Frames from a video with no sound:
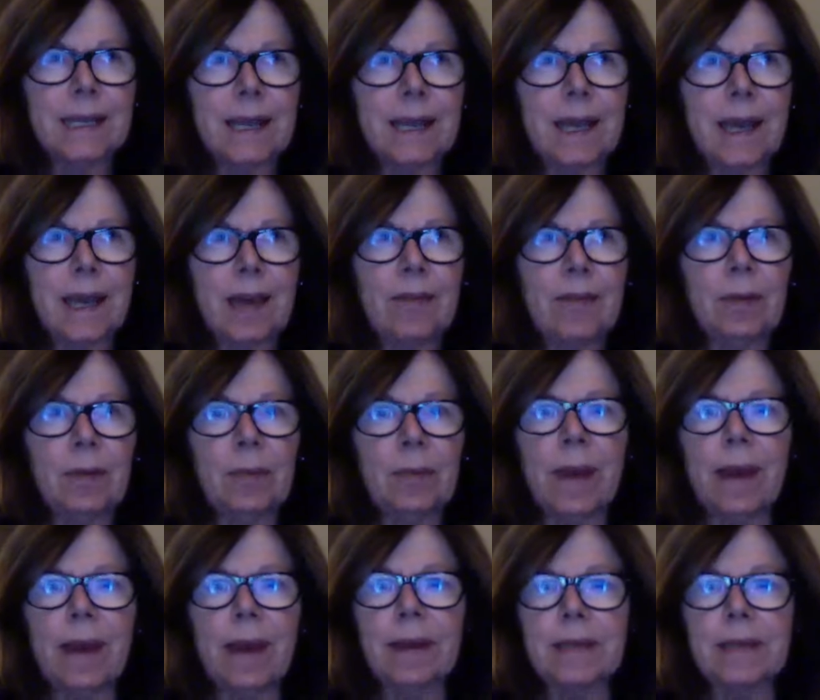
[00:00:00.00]
have
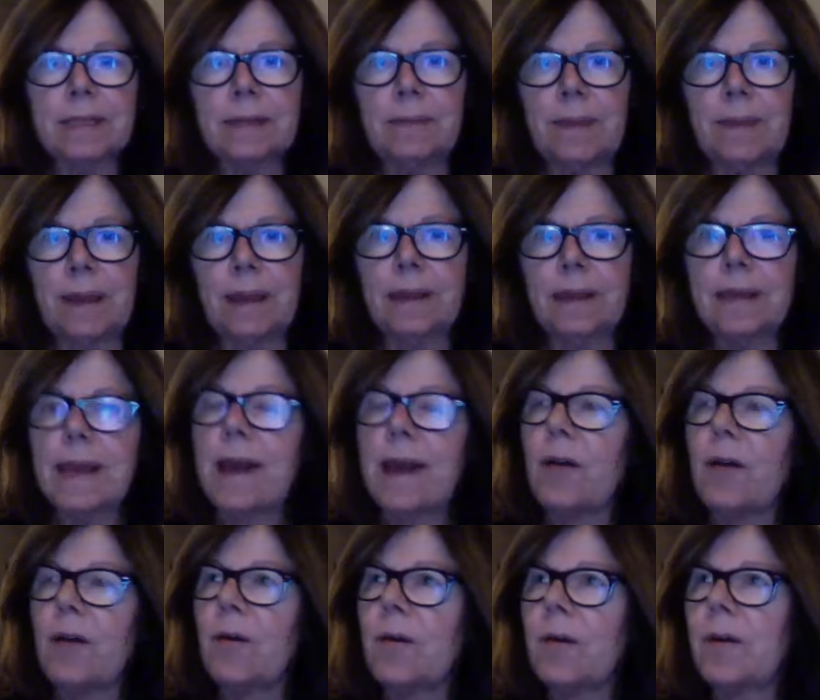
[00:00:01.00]
impacted me.
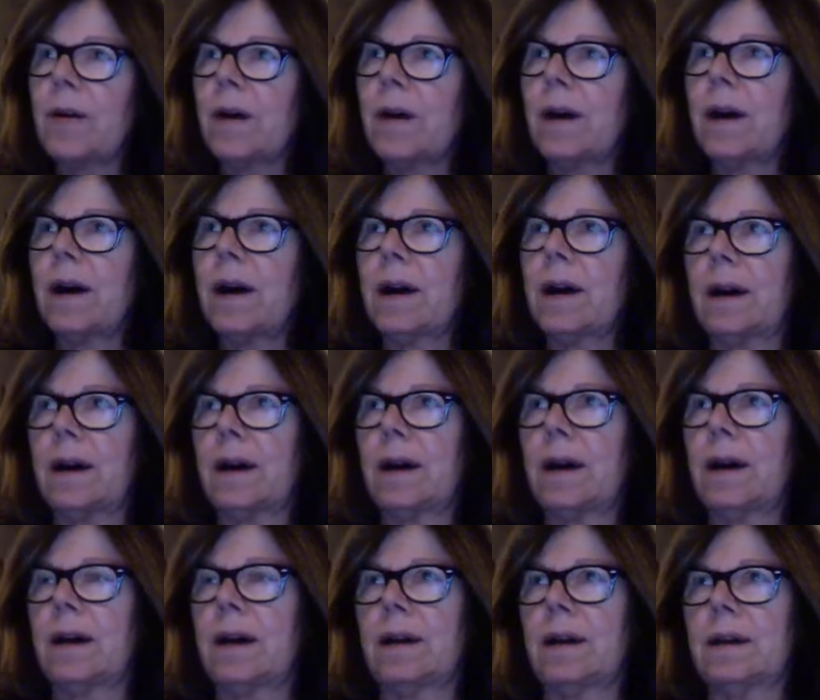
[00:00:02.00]
Now,
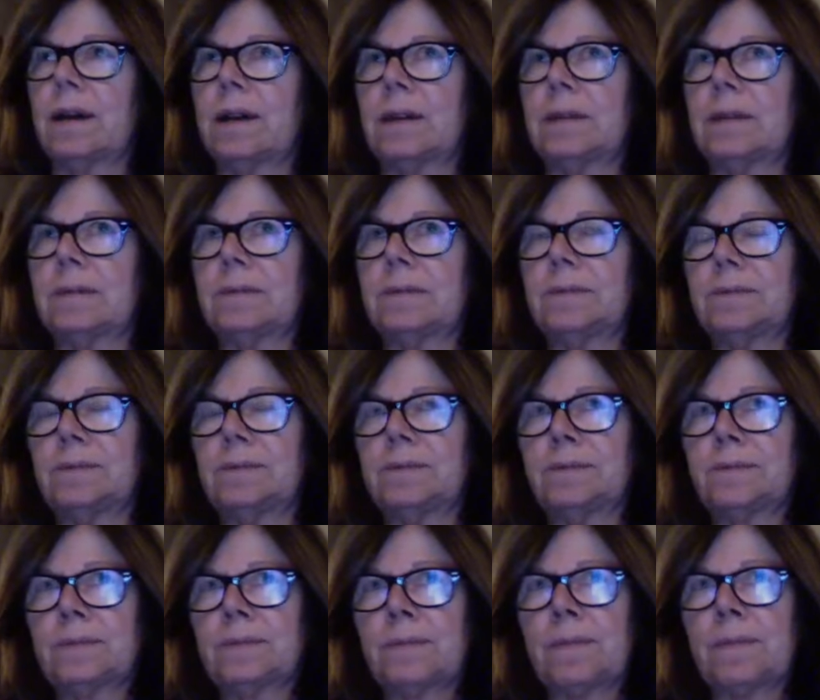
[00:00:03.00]
um,
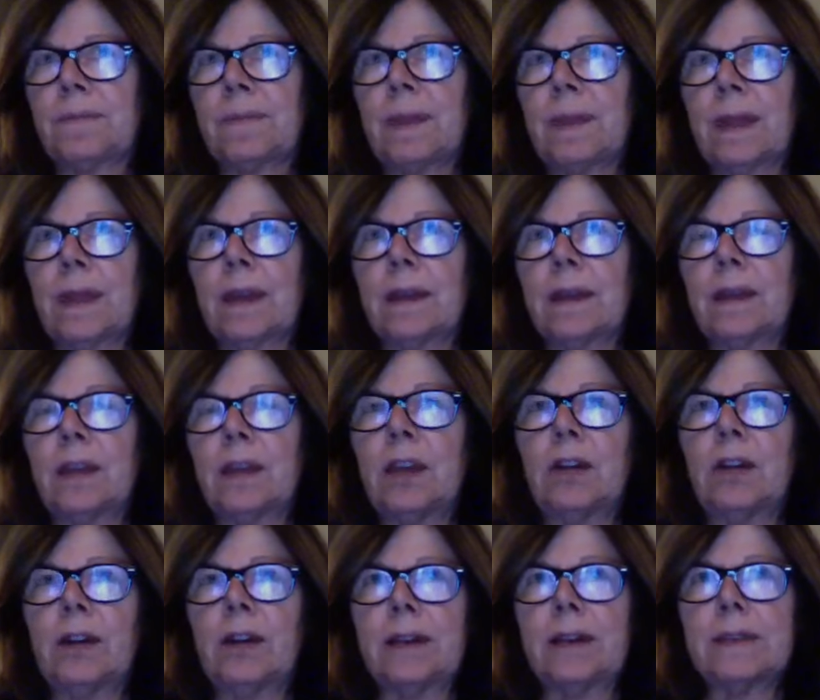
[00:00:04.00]

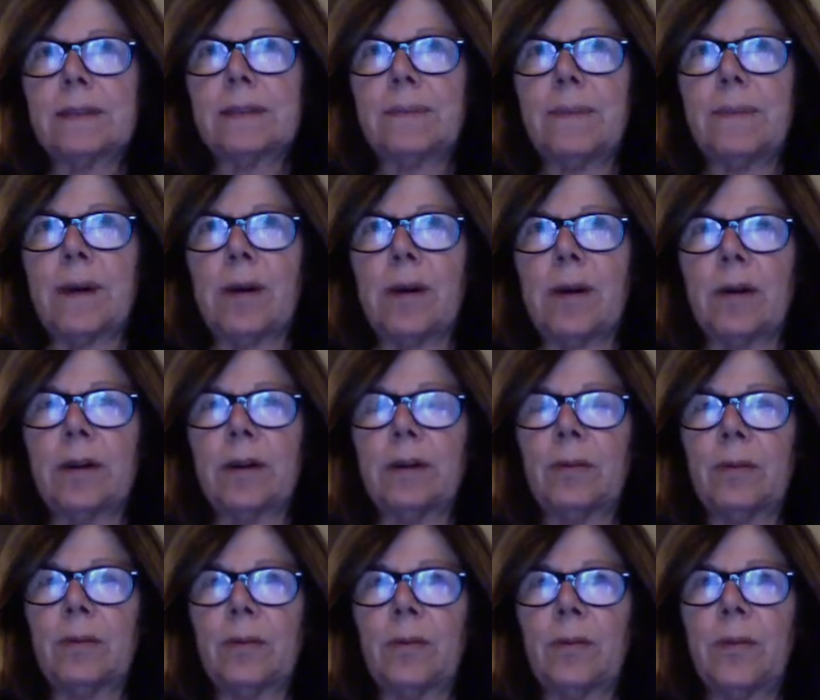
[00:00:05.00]
curious about
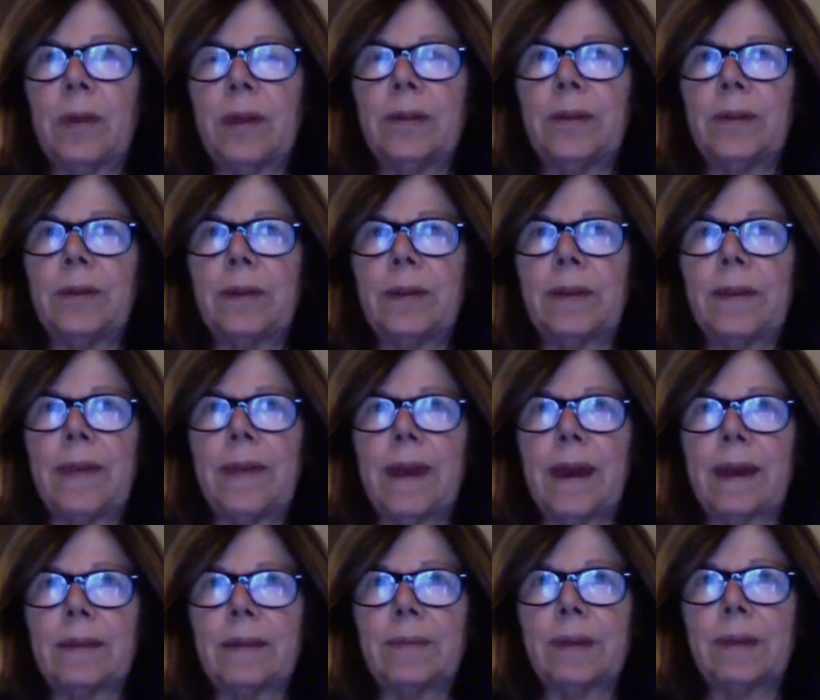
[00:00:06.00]
when you did
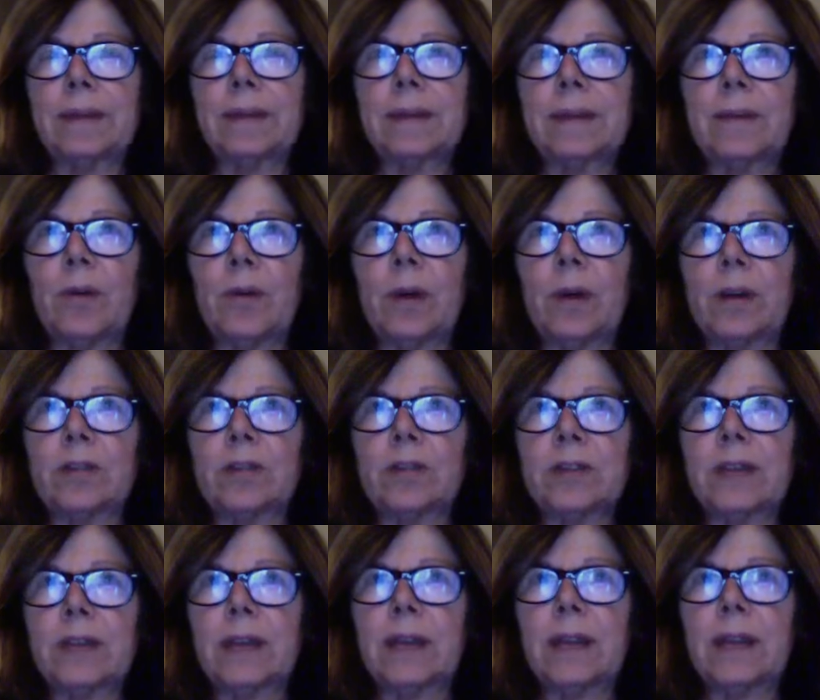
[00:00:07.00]
that, because I have a
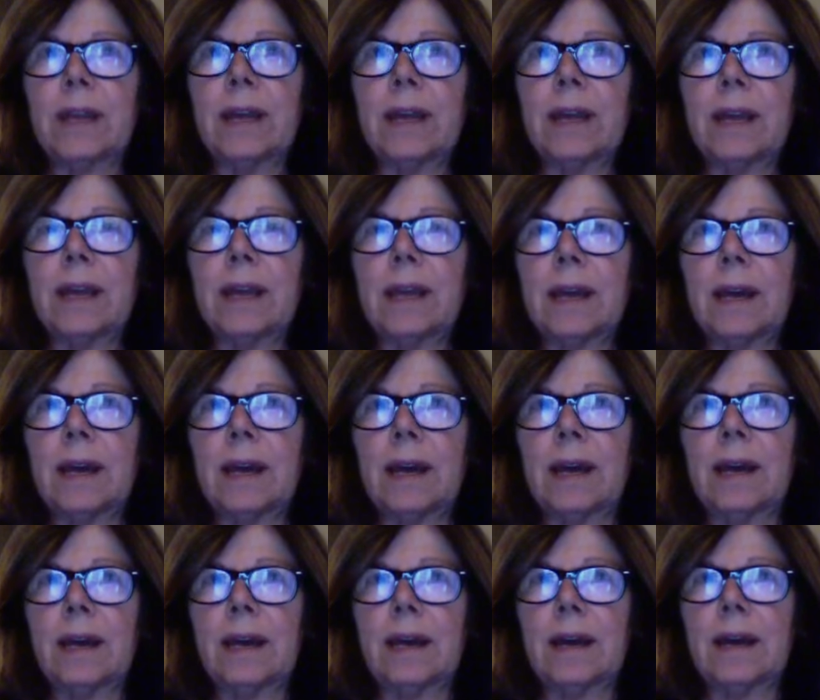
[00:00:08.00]
question.
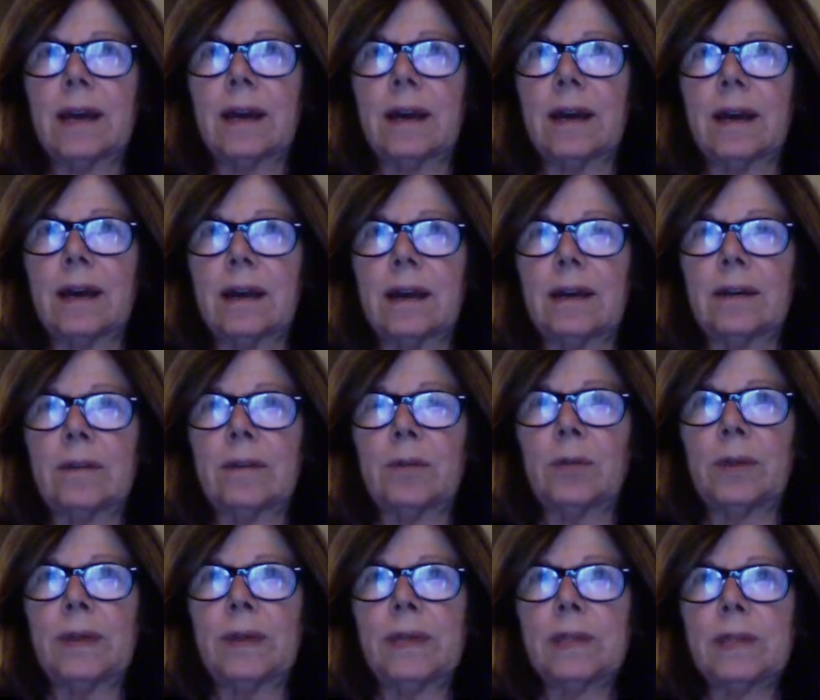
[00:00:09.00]

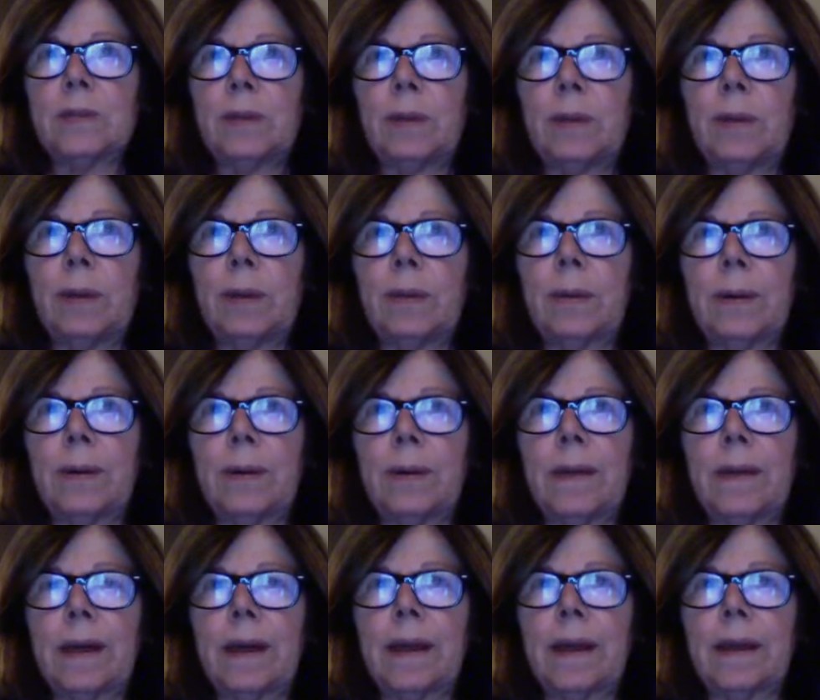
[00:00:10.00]
Would these be people
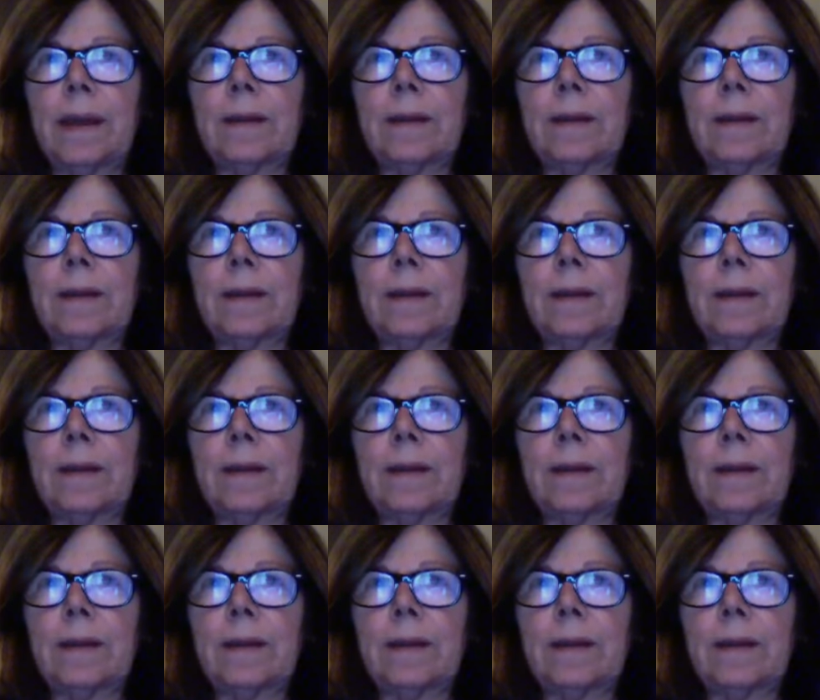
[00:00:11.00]
that